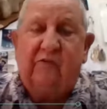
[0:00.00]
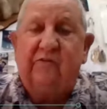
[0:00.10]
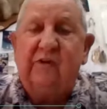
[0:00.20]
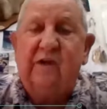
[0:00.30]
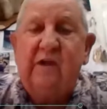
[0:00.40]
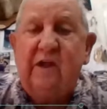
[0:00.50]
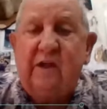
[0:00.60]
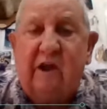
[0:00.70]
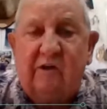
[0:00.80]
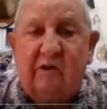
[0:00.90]
is
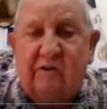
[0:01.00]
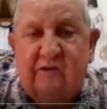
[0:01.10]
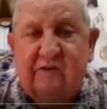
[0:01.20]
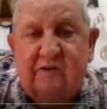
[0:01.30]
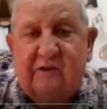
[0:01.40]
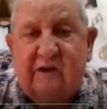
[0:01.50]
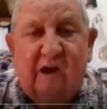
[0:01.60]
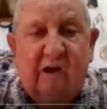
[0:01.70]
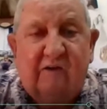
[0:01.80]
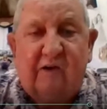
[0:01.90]
down here in Texas. And I
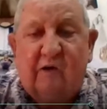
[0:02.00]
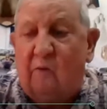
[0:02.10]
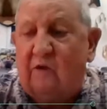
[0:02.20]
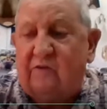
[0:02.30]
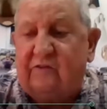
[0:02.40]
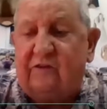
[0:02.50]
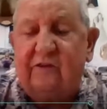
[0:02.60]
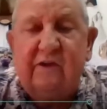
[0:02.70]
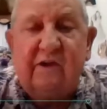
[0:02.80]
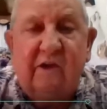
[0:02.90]
love to go watch
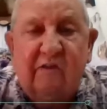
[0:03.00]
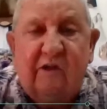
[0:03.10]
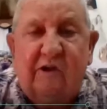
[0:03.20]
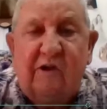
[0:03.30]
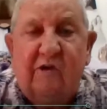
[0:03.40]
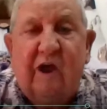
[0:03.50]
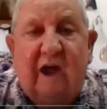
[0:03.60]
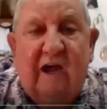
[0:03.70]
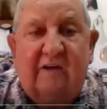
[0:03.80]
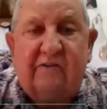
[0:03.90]
the new
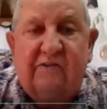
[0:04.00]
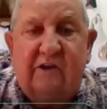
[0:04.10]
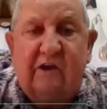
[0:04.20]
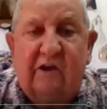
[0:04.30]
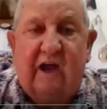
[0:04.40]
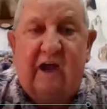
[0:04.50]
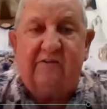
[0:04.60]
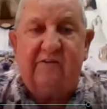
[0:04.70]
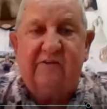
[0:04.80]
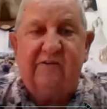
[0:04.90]
guys, the young guys.
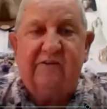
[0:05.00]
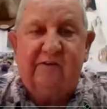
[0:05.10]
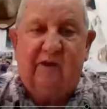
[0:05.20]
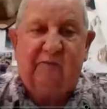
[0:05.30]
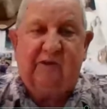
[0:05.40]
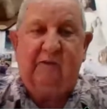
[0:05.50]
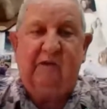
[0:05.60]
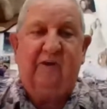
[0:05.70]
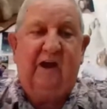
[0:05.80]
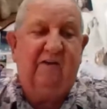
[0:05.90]
You know, I'm
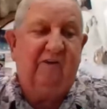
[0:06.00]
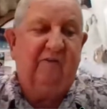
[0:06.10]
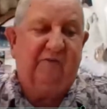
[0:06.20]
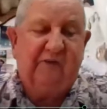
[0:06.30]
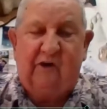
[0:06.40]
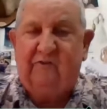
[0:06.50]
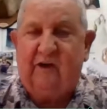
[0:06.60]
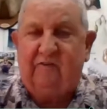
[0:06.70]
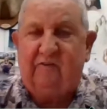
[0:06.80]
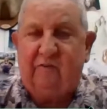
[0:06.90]
75 and they're
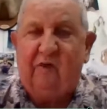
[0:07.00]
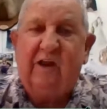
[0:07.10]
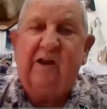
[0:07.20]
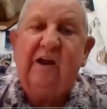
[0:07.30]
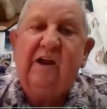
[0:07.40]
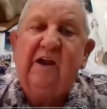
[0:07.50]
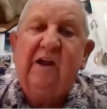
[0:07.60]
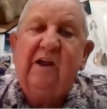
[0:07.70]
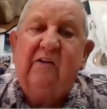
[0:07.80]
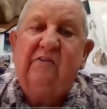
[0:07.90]
35 or 40.
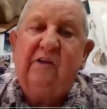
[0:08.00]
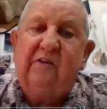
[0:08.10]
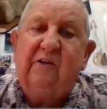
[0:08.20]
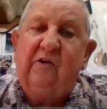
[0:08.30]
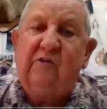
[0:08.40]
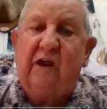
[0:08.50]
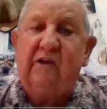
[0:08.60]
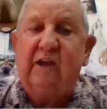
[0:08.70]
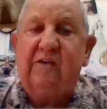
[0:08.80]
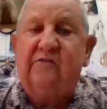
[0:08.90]
And see the new
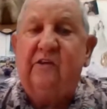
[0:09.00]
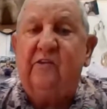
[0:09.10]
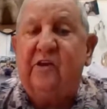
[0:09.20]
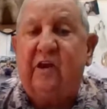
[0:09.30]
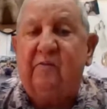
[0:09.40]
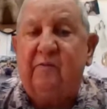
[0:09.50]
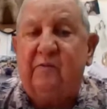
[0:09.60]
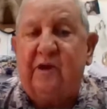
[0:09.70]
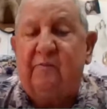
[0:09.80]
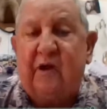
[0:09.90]
techniques of the
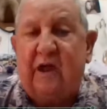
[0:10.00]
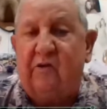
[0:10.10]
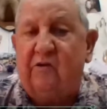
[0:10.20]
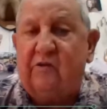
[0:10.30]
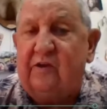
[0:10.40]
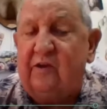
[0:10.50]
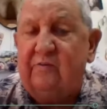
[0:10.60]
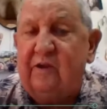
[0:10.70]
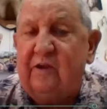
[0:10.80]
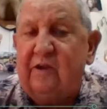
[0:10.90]
dip finders and the
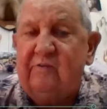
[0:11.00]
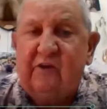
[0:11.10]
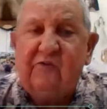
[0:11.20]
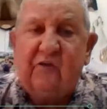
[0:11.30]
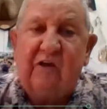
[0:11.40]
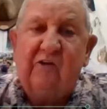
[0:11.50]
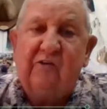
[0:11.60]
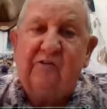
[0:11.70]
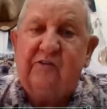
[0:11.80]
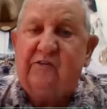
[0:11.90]
fish
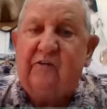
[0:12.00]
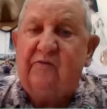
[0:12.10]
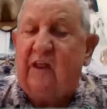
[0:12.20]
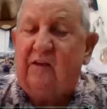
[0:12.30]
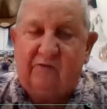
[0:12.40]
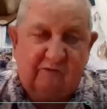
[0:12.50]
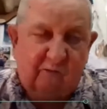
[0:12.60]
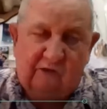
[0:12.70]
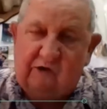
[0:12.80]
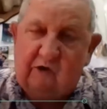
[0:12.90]
finders and stuff like
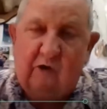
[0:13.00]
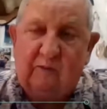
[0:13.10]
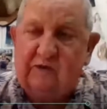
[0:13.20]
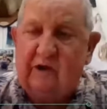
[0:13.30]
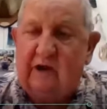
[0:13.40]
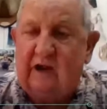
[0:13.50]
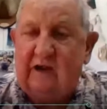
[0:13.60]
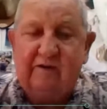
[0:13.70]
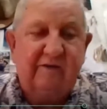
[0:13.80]
what Garmin's got out